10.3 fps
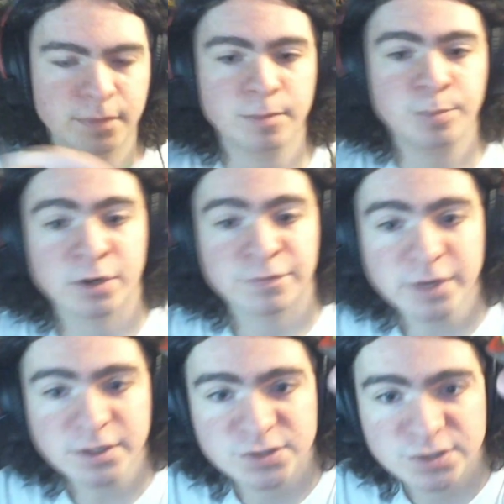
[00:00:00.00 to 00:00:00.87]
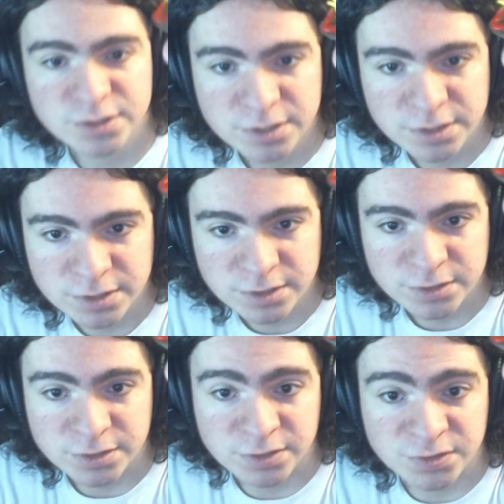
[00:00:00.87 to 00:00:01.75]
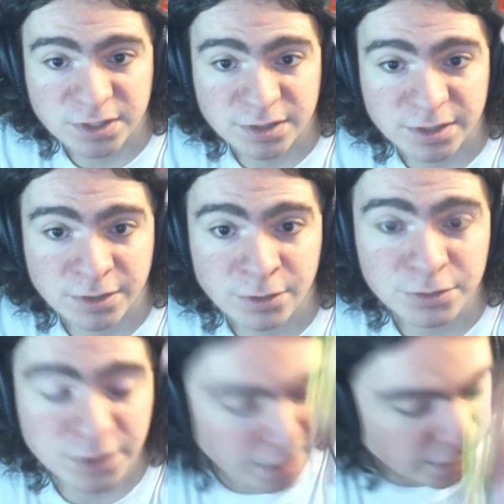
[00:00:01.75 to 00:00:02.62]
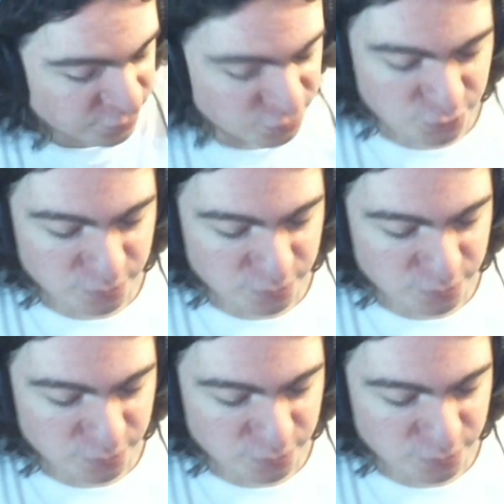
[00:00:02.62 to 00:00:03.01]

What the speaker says: Perfect. You can see they're holding hands and doing